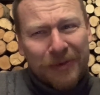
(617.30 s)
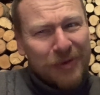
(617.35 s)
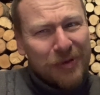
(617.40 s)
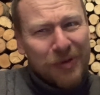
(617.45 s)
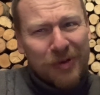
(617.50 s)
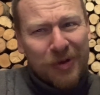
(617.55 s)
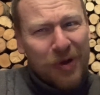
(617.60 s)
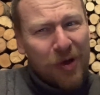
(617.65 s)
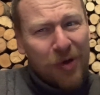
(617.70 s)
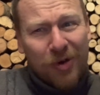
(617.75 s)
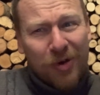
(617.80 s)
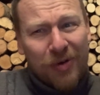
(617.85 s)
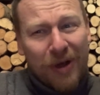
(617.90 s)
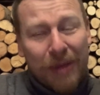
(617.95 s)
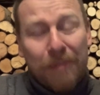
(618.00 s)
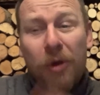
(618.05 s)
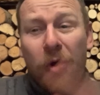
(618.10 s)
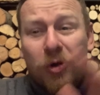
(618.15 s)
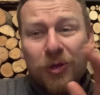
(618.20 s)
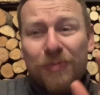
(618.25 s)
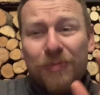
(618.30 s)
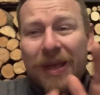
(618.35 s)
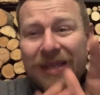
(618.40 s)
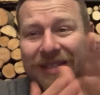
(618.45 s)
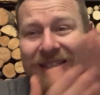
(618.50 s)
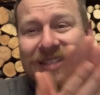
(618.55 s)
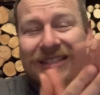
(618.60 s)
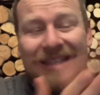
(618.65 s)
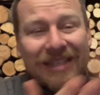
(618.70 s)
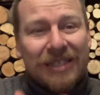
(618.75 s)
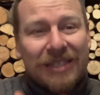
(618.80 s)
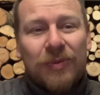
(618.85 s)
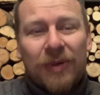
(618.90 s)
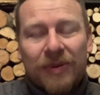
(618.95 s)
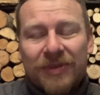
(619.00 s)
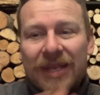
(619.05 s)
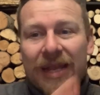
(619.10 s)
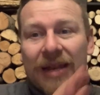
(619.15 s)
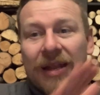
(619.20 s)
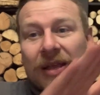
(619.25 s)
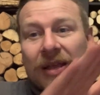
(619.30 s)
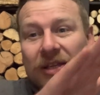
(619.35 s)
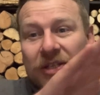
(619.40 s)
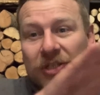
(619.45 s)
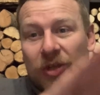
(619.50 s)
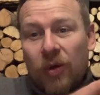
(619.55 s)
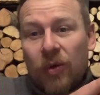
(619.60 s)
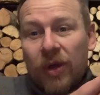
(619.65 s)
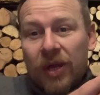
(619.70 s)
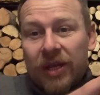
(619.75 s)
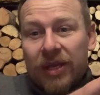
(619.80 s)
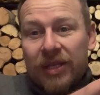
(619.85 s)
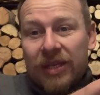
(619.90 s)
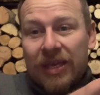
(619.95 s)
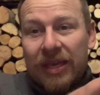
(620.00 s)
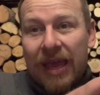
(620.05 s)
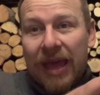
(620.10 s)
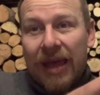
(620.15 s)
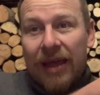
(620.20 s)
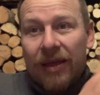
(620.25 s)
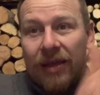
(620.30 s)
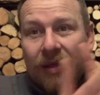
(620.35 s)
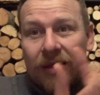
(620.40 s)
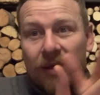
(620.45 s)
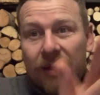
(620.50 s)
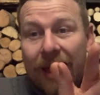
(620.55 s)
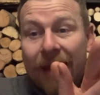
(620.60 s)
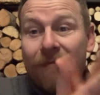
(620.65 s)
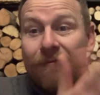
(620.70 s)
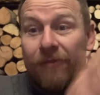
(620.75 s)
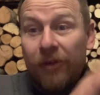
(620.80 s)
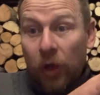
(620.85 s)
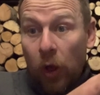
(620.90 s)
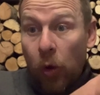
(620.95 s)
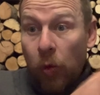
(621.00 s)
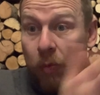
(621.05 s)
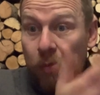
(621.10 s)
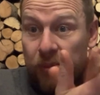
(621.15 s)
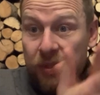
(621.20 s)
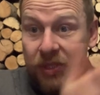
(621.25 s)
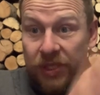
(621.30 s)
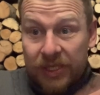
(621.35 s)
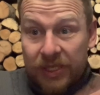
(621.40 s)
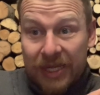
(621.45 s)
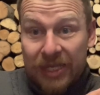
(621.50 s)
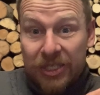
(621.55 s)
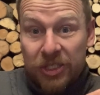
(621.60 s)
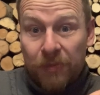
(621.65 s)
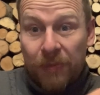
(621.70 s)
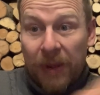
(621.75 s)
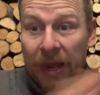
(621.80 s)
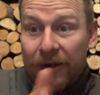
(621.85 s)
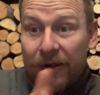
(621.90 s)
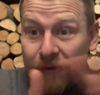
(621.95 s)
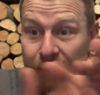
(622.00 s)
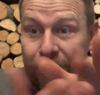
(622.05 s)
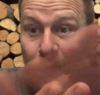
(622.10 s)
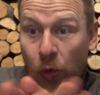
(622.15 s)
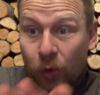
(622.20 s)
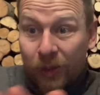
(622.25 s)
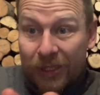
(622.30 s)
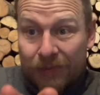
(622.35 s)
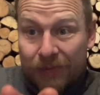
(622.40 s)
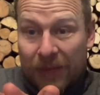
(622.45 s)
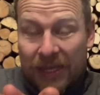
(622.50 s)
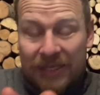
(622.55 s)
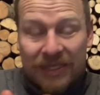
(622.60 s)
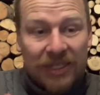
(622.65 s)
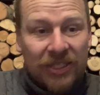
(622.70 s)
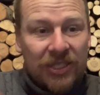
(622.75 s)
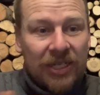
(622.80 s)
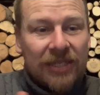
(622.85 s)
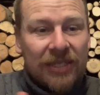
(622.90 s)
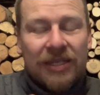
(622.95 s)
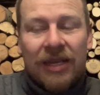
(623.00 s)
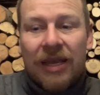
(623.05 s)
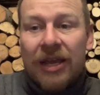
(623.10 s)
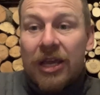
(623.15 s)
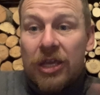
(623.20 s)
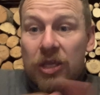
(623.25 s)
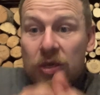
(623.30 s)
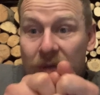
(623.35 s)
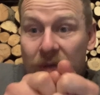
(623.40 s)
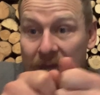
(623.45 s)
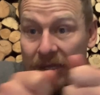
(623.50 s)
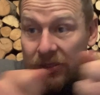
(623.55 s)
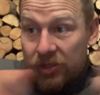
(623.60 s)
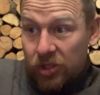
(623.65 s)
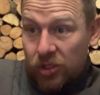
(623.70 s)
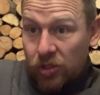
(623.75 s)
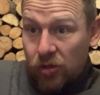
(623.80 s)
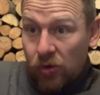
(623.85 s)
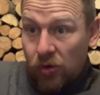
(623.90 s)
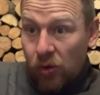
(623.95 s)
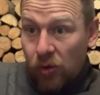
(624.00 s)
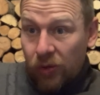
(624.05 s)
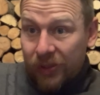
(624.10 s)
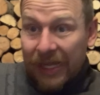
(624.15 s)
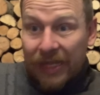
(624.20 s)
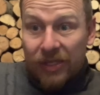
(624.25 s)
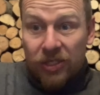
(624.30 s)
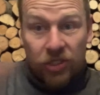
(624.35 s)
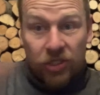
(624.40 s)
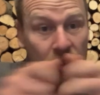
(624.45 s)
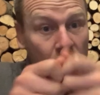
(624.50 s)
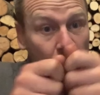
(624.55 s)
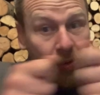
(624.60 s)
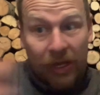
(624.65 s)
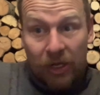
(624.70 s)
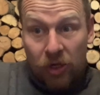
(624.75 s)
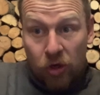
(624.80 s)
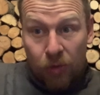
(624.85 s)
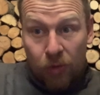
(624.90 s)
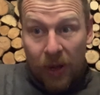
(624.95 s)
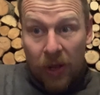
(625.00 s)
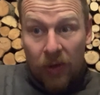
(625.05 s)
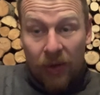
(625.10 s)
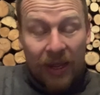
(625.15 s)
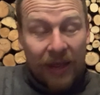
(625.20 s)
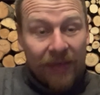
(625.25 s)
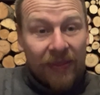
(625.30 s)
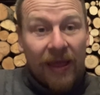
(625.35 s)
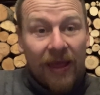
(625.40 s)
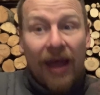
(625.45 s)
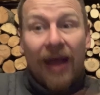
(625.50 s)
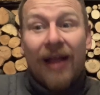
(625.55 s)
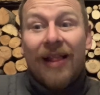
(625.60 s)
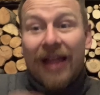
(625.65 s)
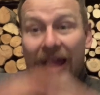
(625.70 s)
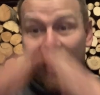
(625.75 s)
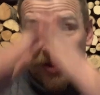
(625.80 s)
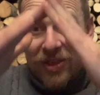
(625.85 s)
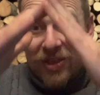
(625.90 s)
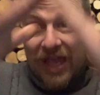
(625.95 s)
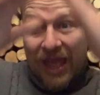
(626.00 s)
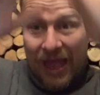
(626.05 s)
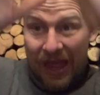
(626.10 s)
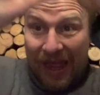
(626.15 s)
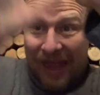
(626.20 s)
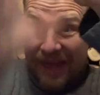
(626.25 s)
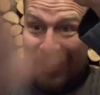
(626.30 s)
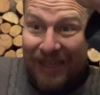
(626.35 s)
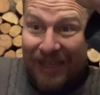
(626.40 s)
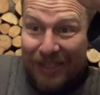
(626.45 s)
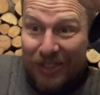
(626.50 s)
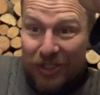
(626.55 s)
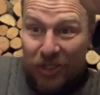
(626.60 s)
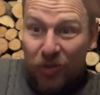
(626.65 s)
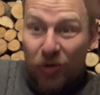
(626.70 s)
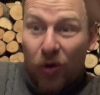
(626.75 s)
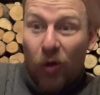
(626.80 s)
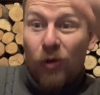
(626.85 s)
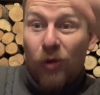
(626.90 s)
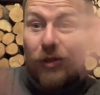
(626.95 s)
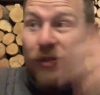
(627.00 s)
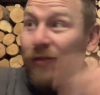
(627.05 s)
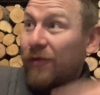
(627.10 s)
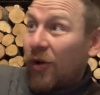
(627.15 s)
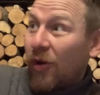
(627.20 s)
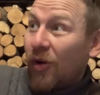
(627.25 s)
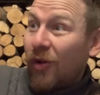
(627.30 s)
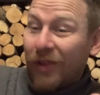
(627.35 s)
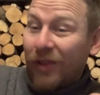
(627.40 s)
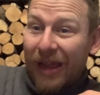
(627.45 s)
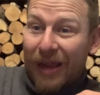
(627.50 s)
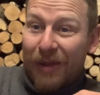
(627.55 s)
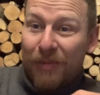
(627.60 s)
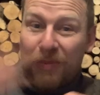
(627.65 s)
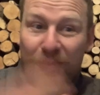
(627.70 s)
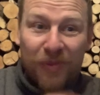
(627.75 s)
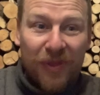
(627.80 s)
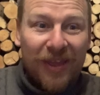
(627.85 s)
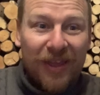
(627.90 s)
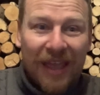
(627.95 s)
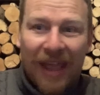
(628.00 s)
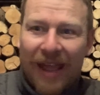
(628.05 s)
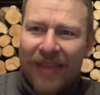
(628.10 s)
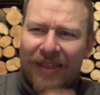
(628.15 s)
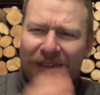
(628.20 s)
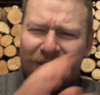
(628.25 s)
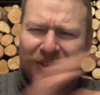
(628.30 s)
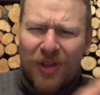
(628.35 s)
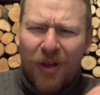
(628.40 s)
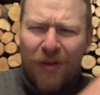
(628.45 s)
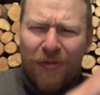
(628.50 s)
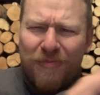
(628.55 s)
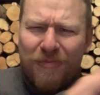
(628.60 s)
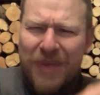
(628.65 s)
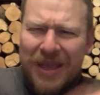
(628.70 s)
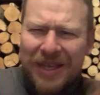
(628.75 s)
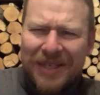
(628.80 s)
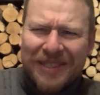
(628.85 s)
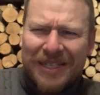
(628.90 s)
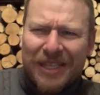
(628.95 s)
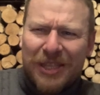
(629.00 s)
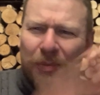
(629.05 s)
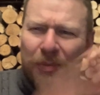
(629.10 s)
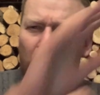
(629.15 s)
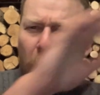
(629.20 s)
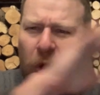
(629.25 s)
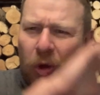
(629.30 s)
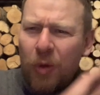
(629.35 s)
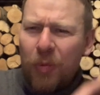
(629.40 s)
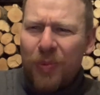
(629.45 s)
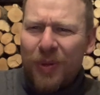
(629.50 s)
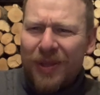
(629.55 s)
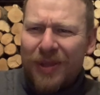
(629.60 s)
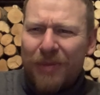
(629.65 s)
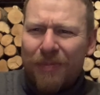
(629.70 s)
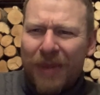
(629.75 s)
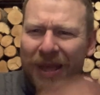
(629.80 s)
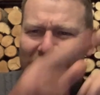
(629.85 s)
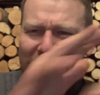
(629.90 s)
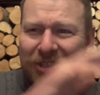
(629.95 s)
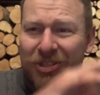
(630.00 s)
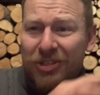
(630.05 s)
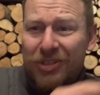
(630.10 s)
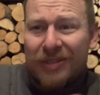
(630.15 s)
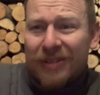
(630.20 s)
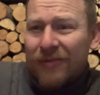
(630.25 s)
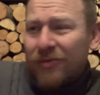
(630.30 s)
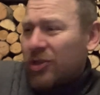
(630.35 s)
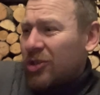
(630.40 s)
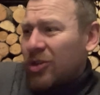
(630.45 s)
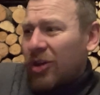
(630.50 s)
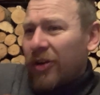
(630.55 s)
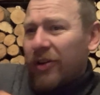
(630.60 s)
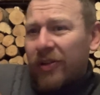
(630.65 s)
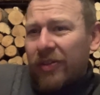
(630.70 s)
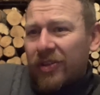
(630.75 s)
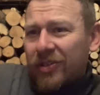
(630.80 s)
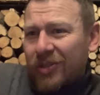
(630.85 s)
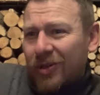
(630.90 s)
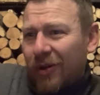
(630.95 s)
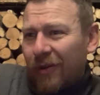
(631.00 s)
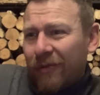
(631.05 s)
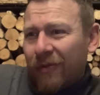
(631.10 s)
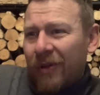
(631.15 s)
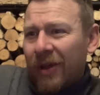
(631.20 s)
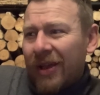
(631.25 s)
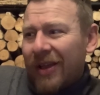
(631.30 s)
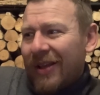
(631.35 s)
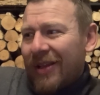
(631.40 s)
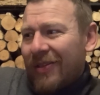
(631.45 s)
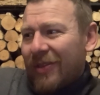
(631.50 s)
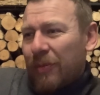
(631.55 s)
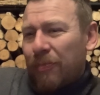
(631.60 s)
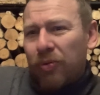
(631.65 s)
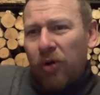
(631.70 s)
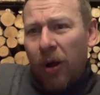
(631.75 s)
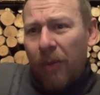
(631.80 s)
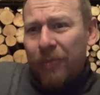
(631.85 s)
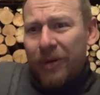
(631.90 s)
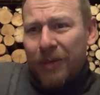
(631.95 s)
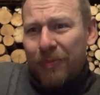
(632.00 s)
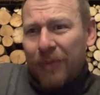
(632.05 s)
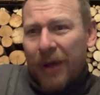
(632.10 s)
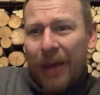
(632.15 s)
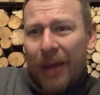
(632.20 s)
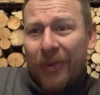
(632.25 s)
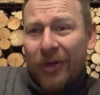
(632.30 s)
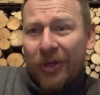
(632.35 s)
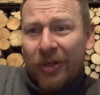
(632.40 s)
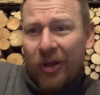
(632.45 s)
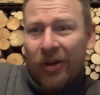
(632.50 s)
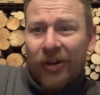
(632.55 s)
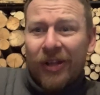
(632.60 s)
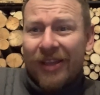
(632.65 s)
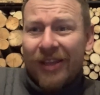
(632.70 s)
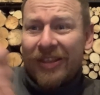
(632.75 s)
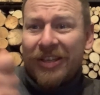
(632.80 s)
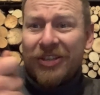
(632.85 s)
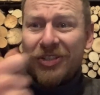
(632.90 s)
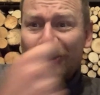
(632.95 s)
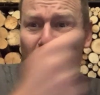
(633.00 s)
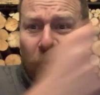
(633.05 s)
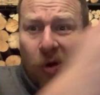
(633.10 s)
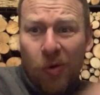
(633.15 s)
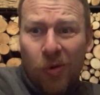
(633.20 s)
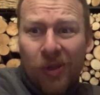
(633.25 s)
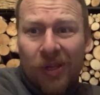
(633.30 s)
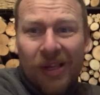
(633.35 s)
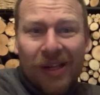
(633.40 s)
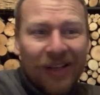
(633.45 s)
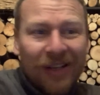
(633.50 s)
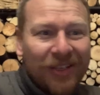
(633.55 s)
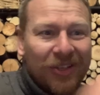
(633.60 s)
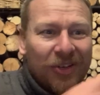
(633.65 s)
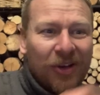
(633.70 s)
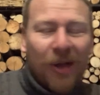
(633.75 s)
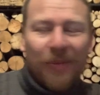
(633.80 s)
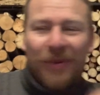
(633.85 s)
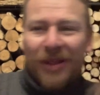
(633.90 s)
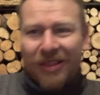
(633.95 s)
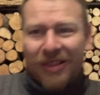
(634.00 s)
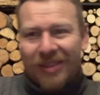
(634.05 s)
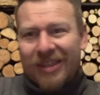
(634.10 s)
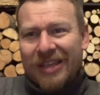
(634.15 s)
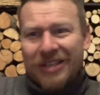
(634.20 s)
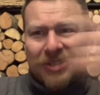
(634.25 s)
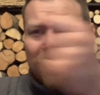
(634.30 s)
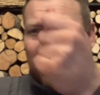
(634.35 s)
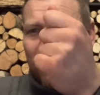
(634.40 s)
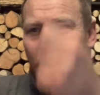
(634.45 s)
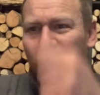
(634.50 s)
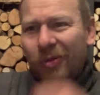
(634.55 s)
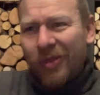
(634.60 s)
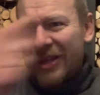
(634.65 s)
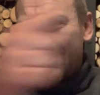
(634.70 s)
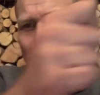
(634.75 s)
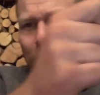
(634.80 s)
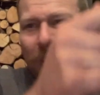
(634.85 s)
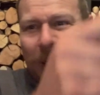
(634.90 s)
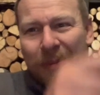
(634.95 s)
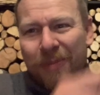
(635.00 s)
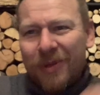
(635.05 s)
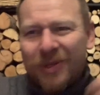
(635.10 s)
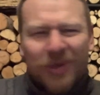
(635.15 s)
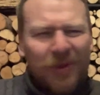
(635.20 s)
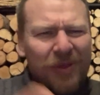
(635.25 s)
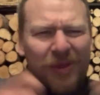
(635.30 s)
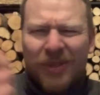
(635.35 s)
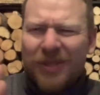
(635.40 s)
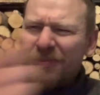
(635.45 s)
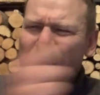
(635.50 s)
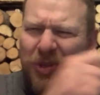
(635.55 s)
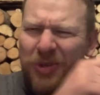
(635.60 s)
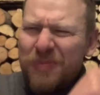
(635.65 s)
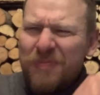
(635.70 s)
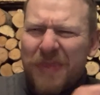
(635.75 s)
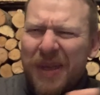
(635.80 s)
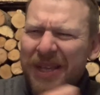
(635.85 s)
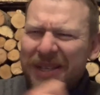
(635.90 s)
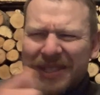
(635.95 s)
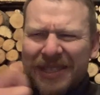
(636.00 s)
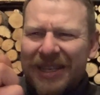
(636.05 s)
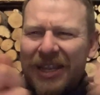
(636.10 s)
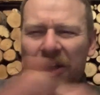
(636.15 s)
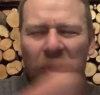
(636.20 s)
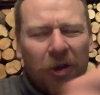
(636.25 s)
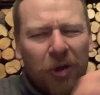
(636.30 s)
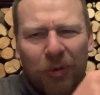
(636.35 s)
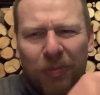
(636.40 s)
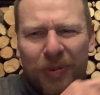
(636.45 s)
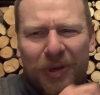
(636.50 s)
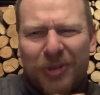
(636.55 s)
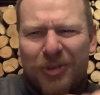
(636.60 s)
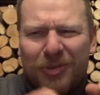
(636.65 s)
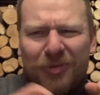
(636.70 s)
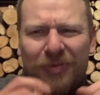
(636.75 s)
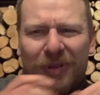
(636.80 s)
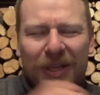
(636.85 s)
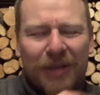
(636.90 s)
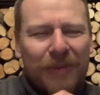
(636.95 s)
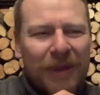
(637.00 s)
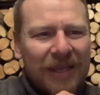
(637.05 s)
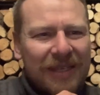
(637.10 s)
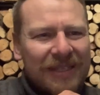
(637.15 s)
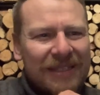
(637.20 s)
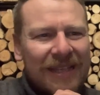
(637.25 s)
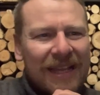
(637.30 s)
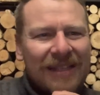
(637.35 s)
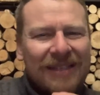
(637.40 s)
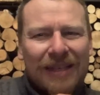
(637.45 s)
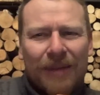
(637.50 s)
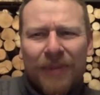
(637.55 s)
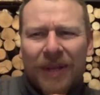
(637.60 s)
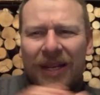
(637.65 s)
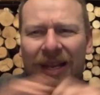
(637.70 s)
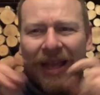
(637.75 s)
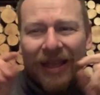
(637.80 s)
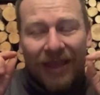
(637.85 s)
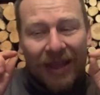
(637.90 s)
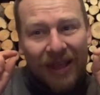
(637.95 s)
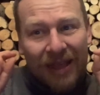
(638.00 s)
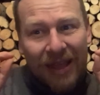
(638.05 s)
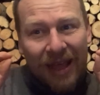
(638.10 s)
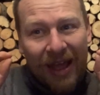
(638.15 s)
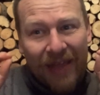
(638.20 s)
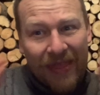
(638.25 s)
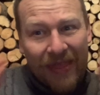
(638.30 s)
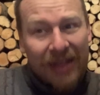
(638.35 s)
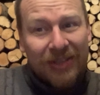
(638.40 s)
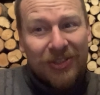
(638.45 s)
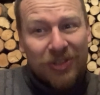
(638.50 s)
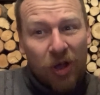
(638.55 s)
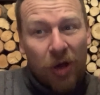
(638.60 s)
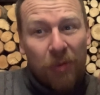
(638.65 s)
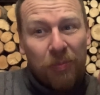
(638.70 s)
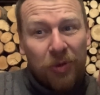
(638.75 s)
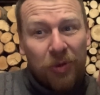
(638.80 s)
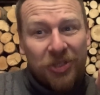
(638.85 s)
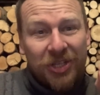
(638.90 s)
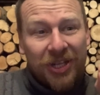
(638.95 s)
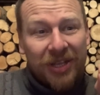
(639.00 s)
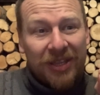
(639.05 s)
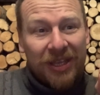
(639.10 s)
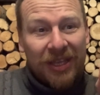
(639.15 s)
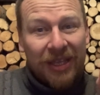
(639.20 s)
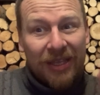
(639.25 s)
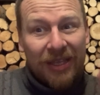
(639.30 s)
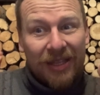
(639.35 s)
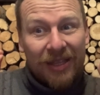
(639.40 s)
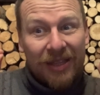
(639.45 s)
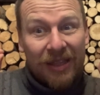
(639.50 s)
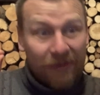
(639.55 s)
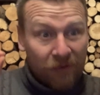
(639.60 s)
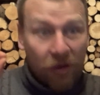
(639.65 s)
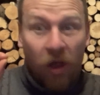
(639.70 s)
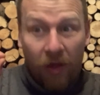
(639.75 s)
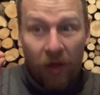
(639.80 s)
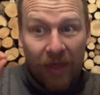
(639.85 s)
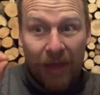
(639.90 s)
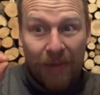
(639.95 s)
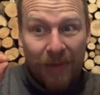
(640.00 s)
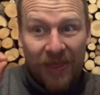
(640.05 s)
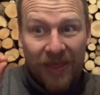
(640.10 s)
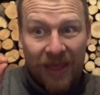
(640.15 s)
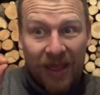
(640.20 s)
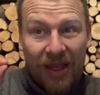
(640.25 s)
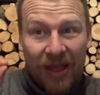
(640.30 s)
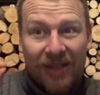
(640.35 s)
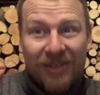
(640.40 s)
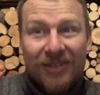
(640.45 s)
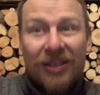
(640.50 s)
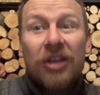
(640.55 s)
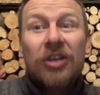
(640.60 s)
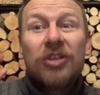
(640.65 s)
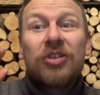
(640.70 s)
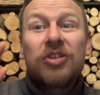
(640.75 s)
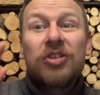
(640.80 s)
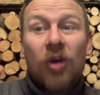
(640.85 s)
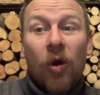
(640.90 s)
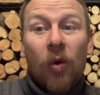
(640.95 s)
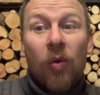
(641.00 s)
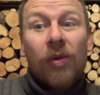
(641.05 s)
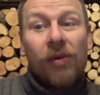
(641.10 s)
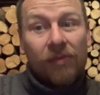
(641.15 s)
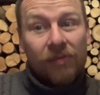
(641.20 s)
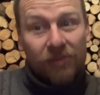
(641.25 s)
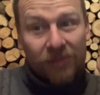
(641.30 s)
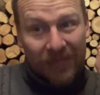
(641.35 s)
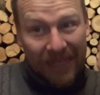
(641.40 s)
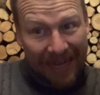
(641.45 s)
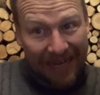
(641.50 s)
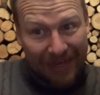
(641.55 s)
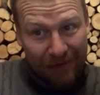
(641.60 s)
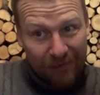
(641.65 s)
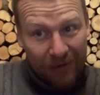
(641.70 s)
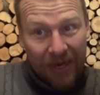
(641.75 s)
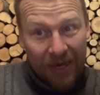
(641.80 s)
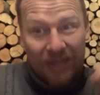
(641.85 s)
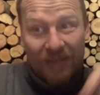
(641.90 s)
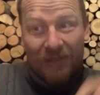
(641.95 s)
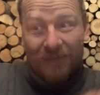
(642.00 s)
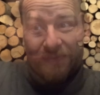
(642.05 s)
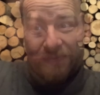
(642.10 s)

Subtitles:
not correct. Most messages, this is what I'm saying. So you get envelopes in Japan, folded messages. You get scroll densho that come out like that. And you get hanging scrolls for like thingy. And they're sort of mixing them all up in the messengers. They've just gone to the sort of the prop department and gone, this scroll, you know what I mean? This scroll, this paper. So they're just mixing it all up. It doesn't really make sense. I mean, like, and that's not a budget thing. They've got them in their hands. So get it right.